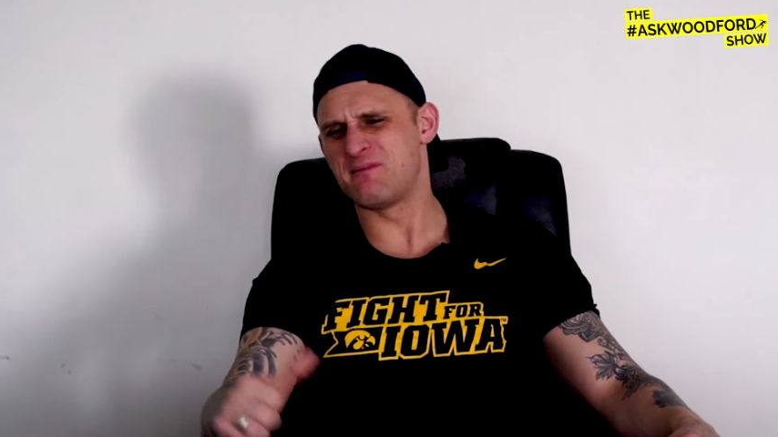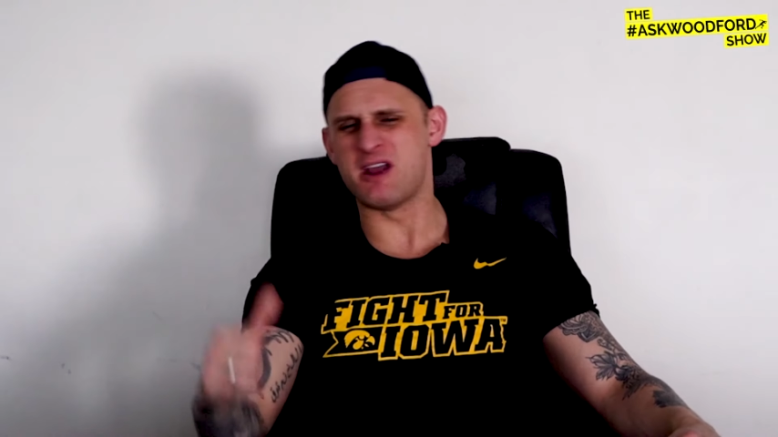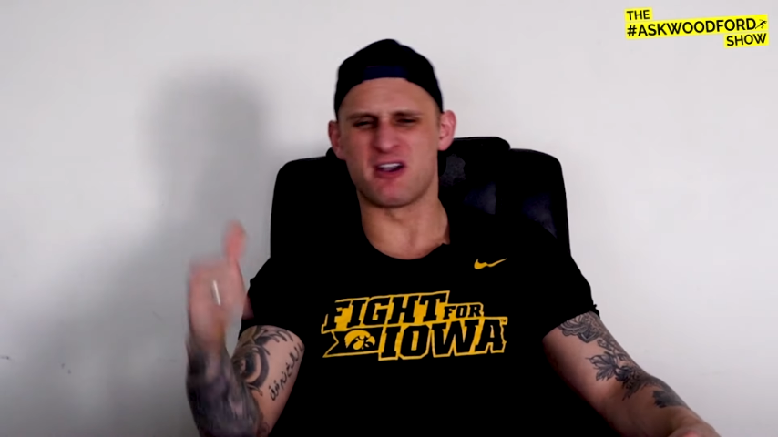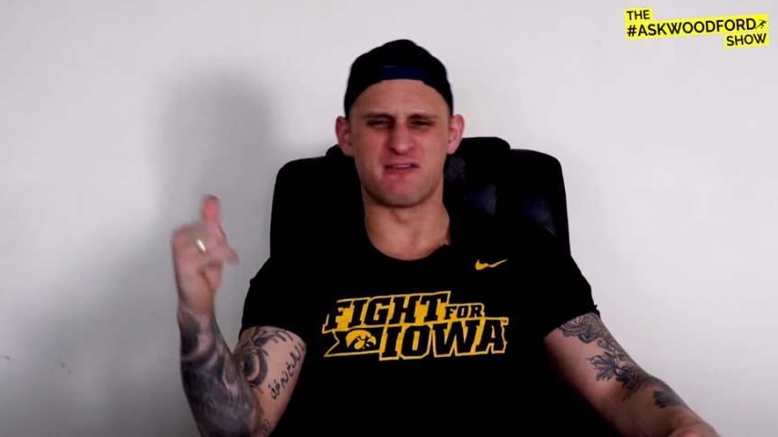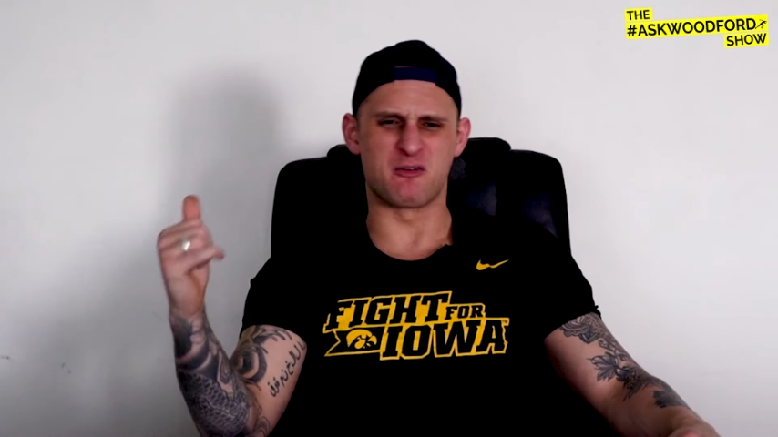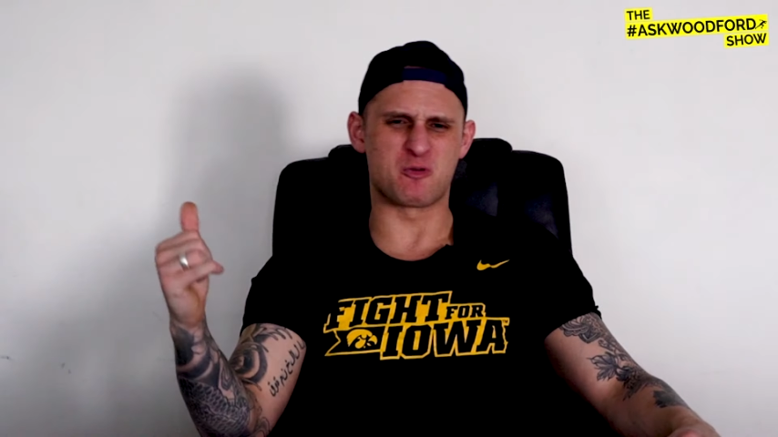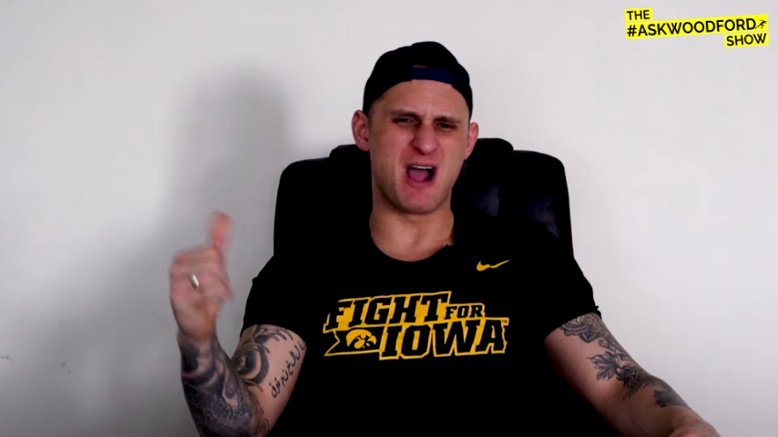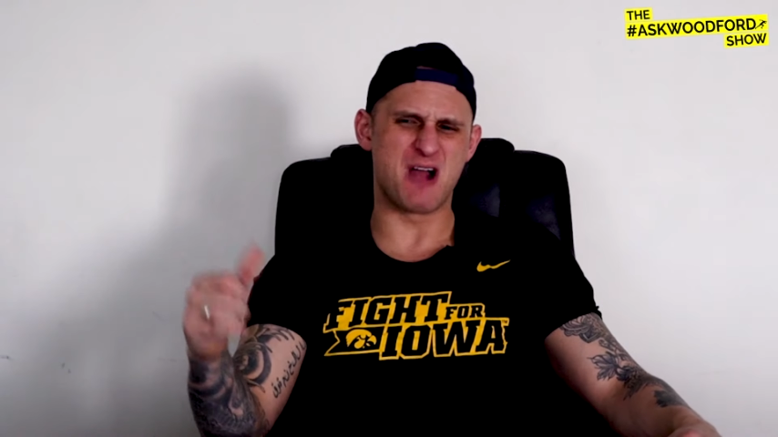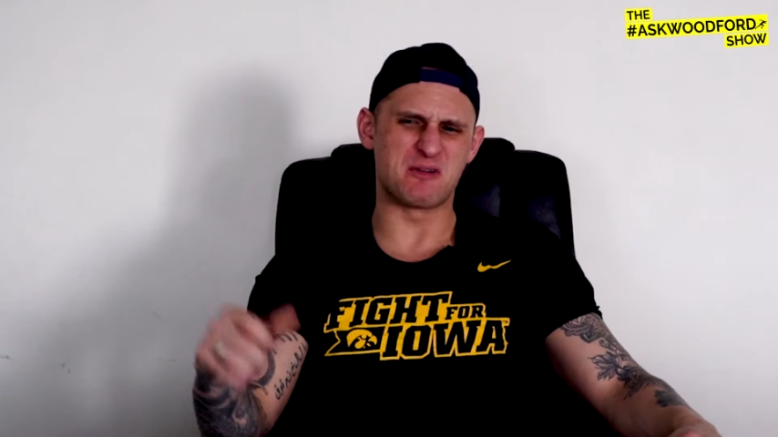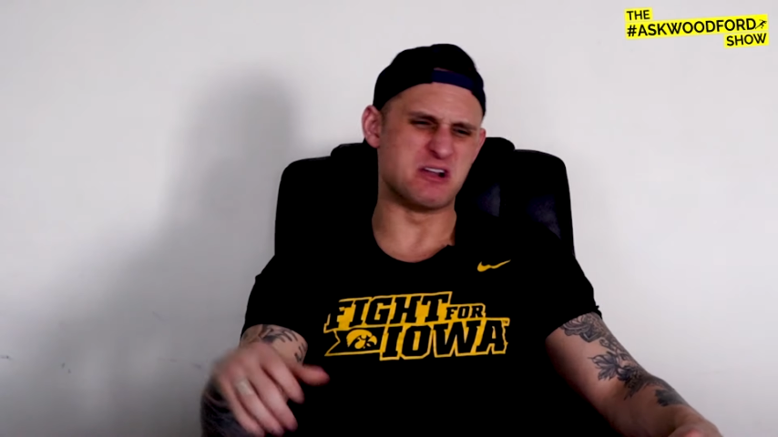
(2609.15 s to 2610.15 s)
behind a
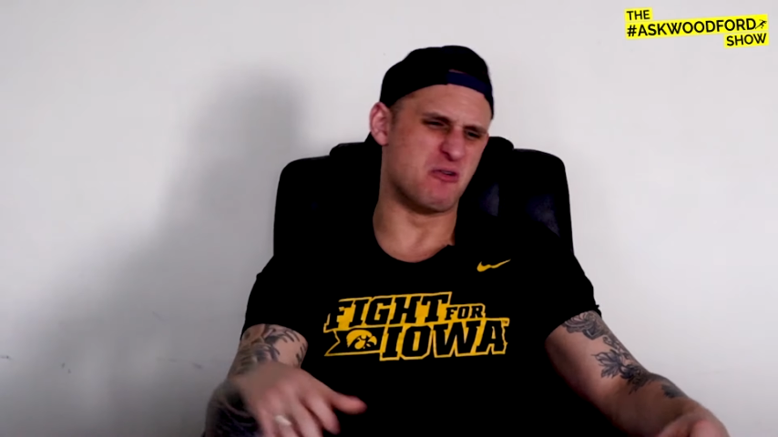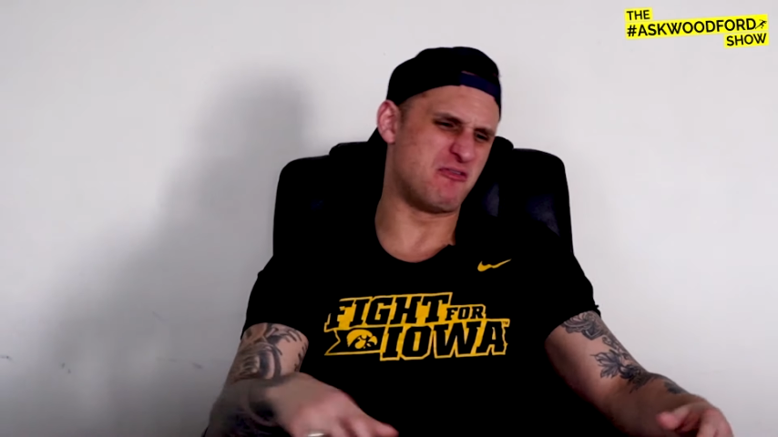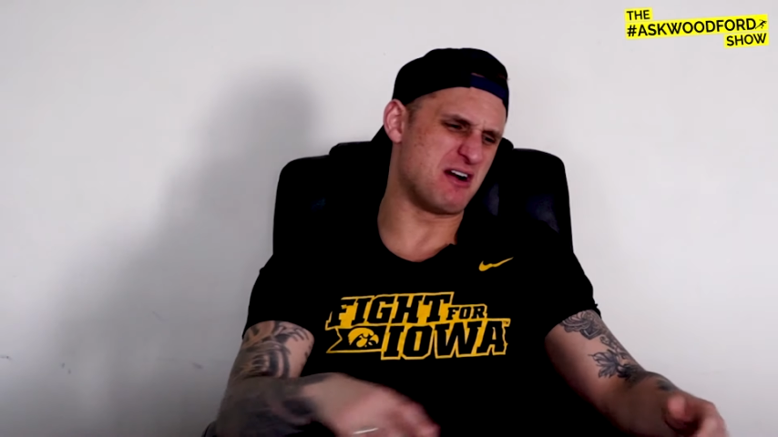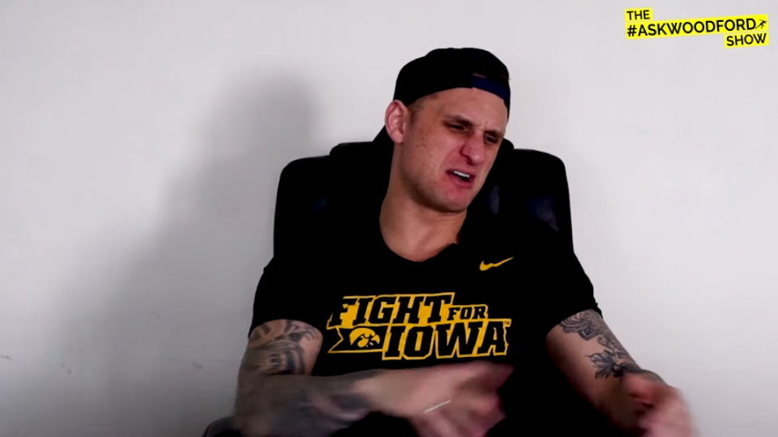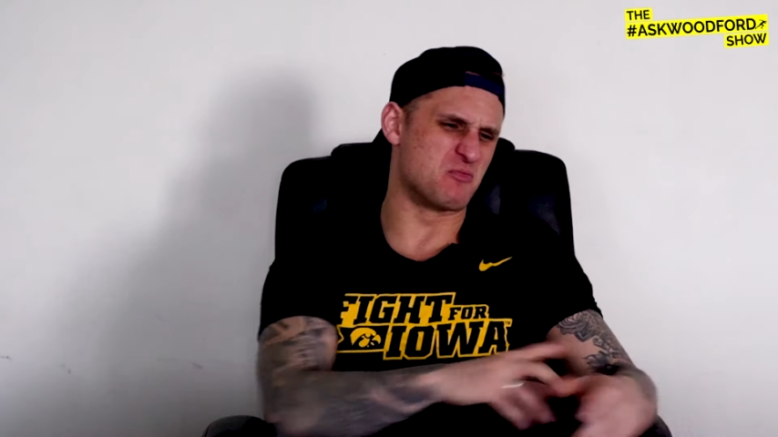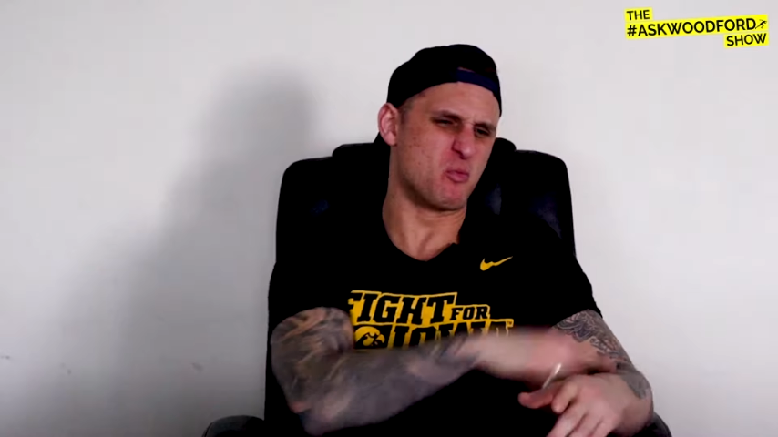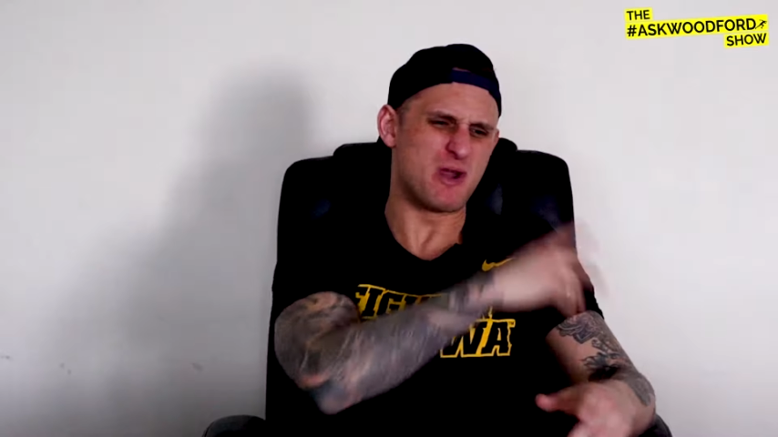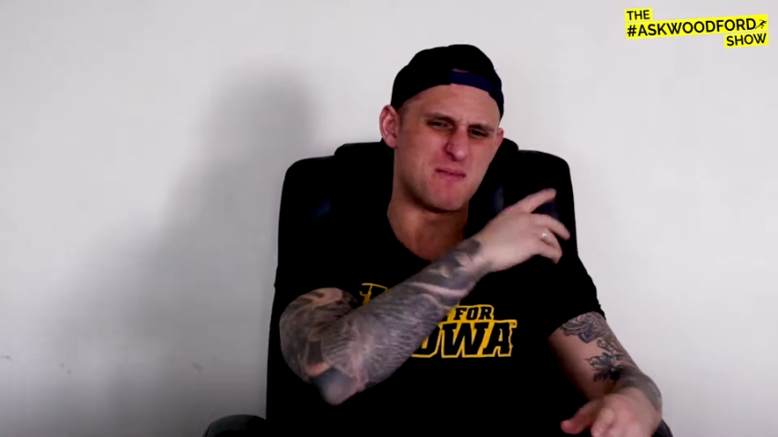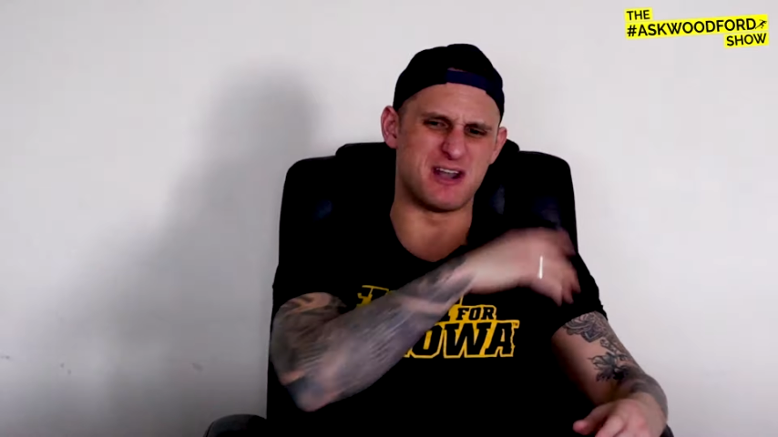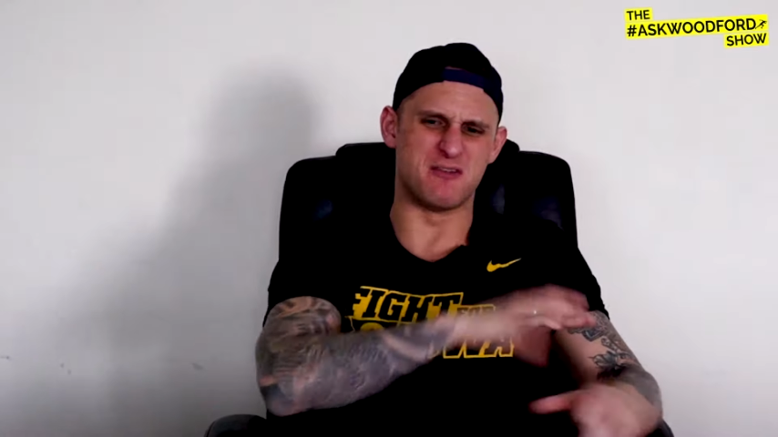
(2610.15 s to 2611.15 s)
Ferrari, or fucking
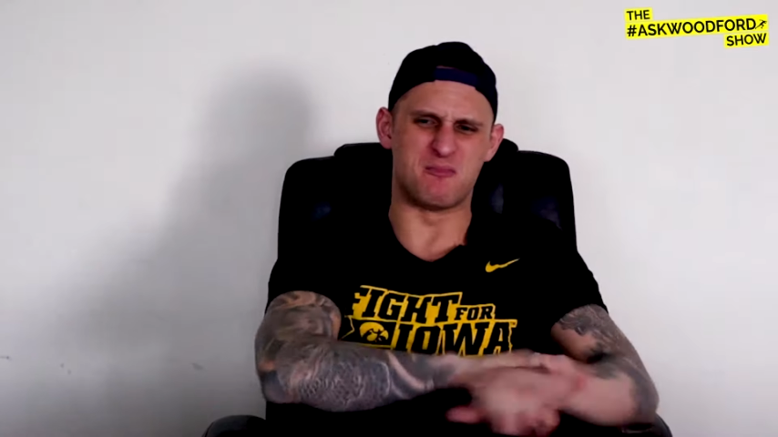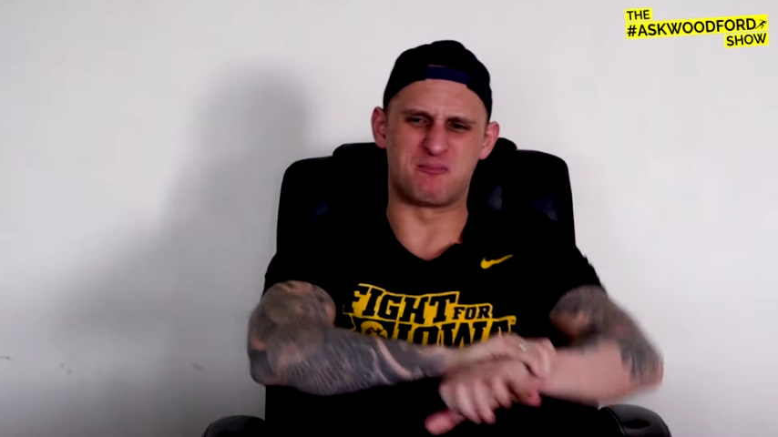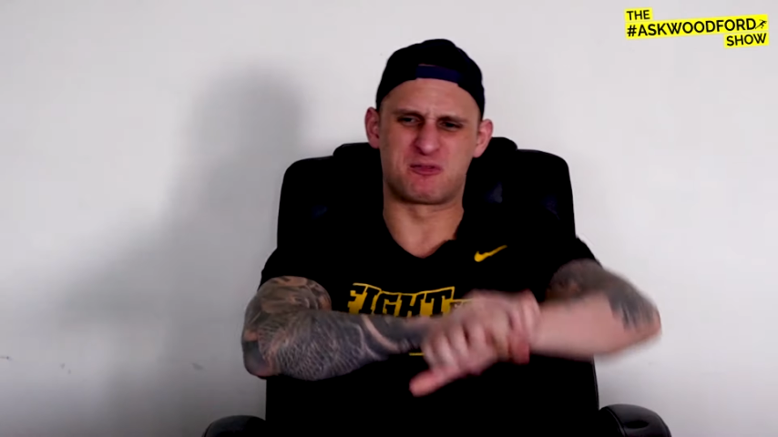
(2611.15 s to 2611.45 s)
women,